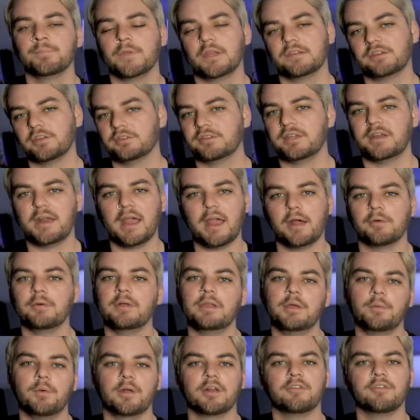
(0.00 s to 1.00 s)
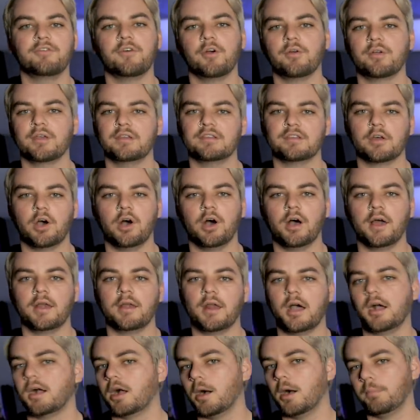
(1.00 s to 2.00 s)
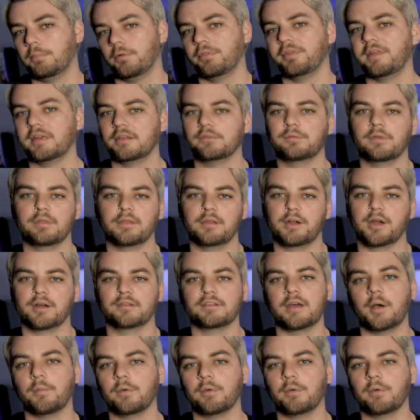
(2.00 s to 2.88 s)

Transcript: So today I really want to focus on a couple things with lyrics.